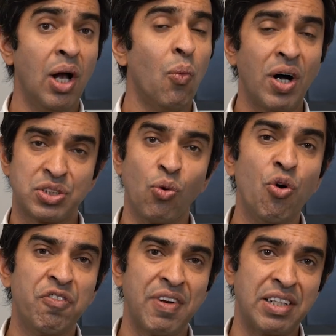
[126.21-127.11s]
Whilst
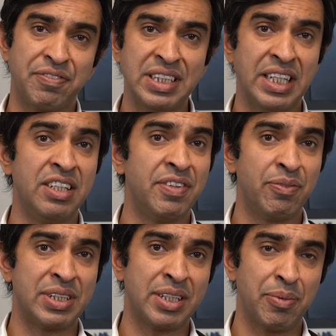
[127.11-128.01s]
all flat feet, even
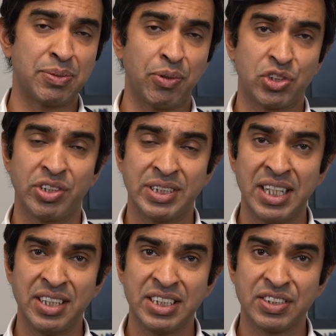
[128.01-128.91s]
with tibialis posterior
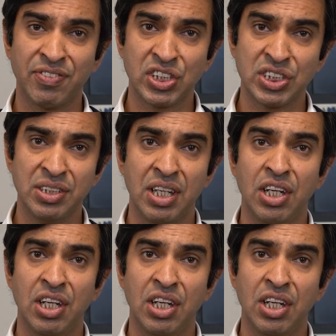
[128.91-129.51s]
tendon dysfunction,